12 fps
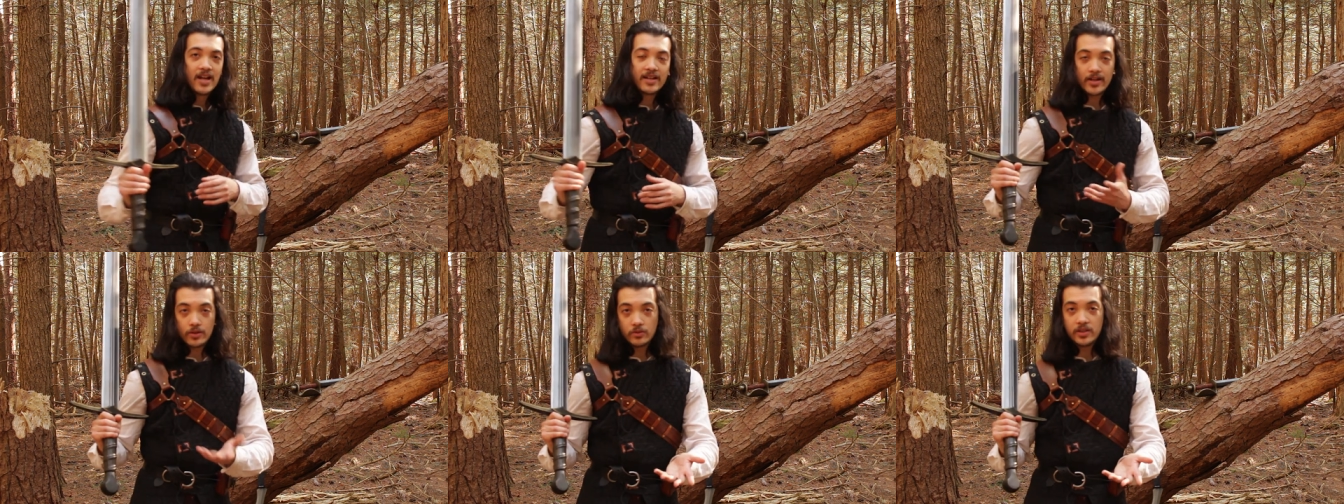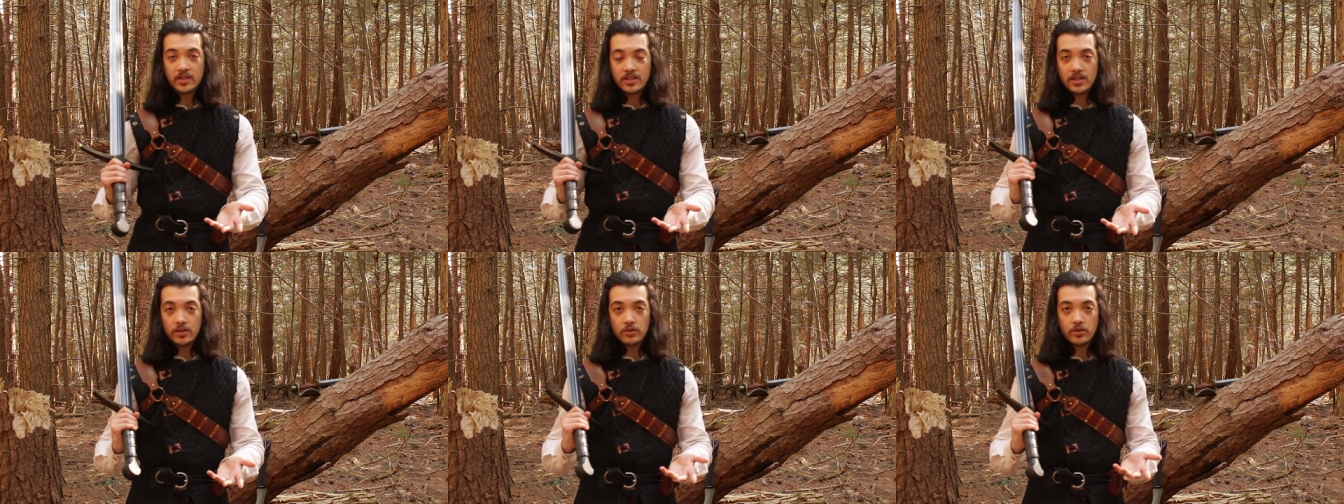not only
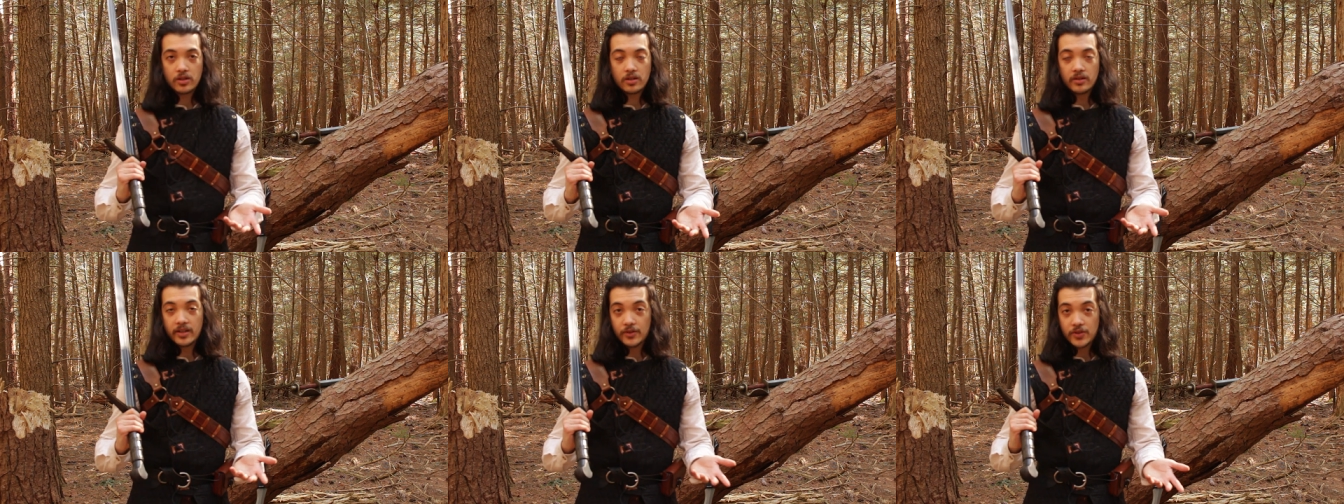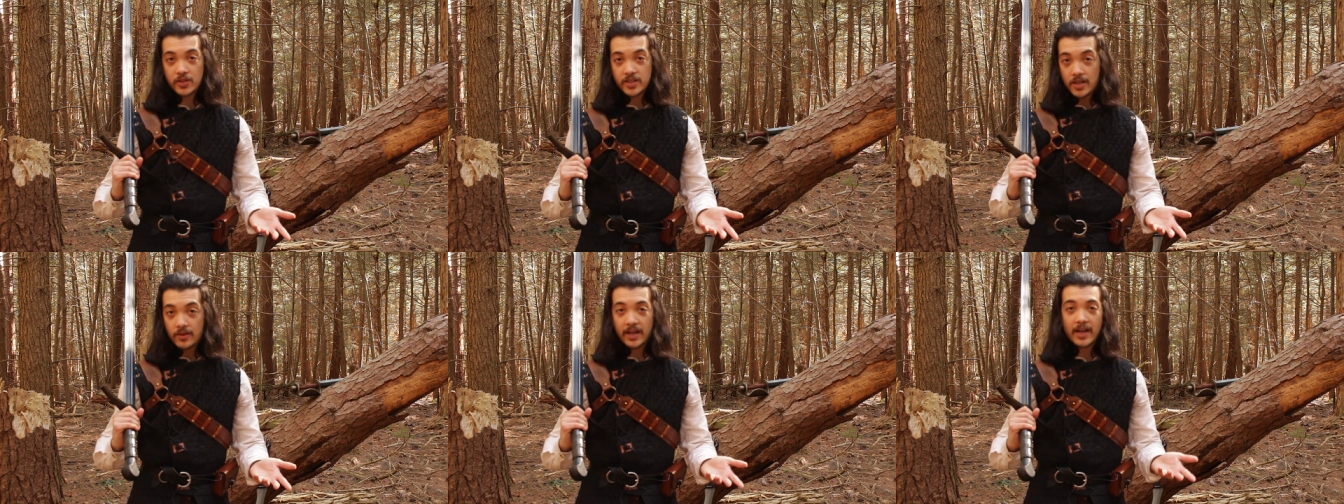do you look a little
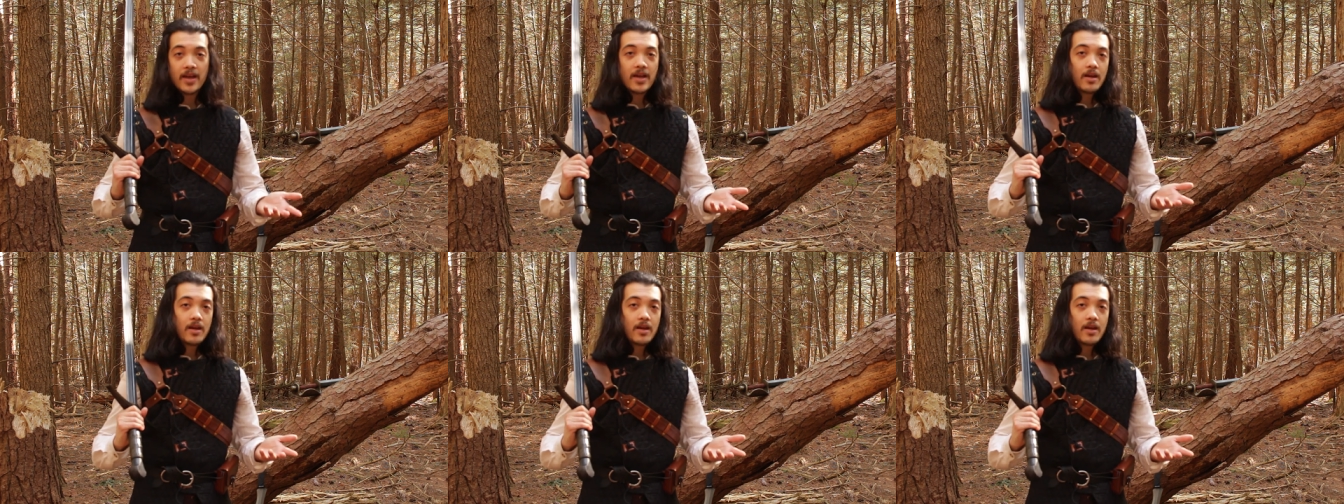silly,